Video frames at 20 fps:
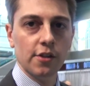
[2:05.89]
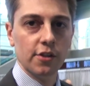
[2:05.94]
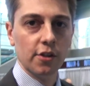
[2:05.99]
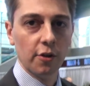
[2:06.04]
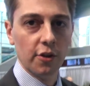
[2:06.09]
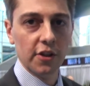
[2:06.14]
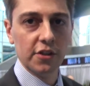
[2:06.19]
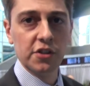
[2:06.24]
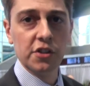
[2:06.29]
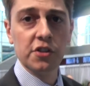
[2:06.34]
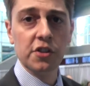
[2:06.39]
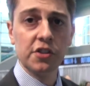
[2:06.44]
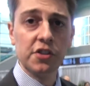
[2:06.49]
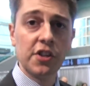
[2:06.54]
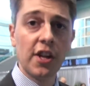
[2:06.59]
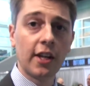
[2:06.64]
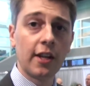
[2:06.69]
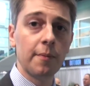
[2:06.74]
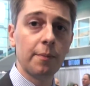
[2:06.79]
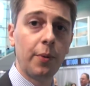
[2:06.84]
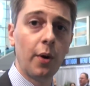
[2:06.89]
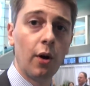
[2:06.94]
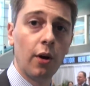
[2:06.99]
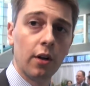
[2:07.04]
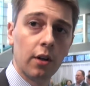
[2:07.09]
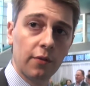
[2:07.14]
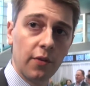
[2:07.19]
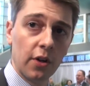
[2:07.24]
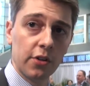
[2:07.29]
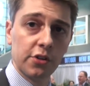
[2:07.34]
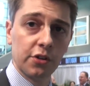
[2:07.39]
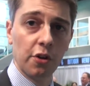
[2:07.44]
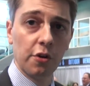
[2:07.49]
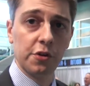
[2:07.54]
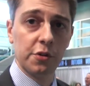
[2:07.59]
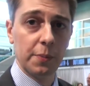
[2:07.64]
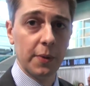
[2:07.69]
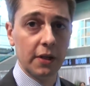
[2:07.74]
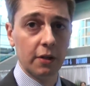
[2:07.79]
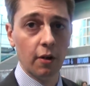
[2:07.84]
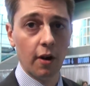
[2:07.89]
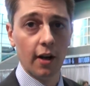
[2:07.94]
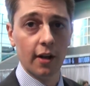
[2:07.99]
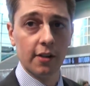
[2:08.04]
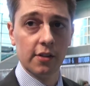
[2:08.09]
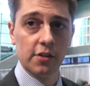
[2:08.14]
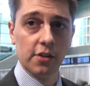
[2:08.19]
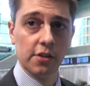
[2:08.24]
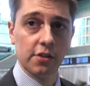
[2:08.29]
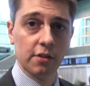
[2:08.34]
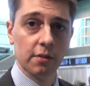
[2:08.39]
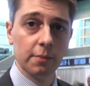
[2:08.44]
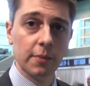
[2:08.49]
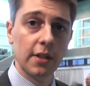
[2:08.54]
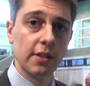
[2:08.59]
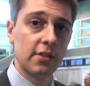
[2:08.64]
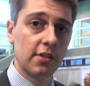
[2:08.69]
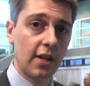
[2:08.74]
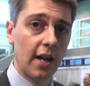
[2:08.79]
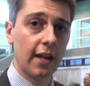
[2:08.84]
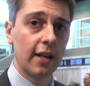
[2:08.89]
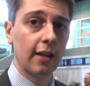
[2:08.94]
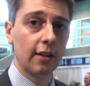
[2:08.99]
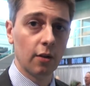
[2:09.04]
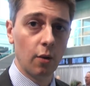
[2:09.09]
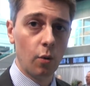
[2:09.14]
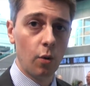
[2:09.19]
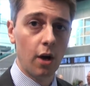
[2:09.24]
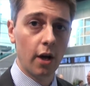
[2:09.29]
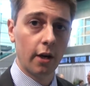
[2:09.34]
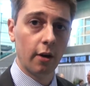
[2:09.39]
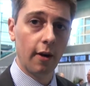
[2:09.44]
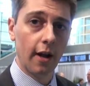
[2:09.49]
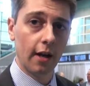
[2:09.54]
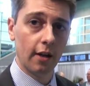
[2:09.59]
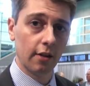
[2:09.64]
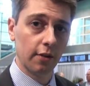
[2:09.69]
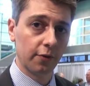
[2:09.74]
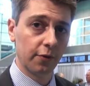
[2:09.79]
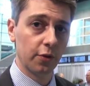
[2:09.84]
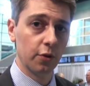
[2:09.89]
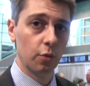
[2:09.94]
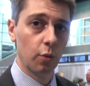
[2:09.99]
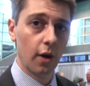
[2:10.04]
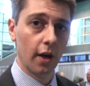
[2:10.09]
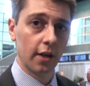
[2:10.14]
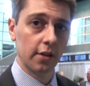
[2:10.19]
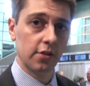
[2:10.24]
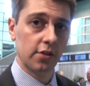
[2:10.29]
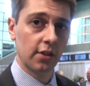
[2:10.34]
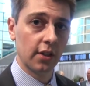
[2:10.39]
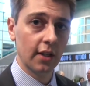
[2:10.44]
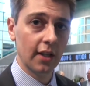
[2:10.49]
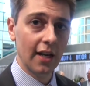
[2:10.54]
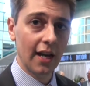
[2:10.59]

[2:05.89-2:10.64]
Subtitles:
So this is the second part of our slow speed grinding system. It's taking the water out of the food waste.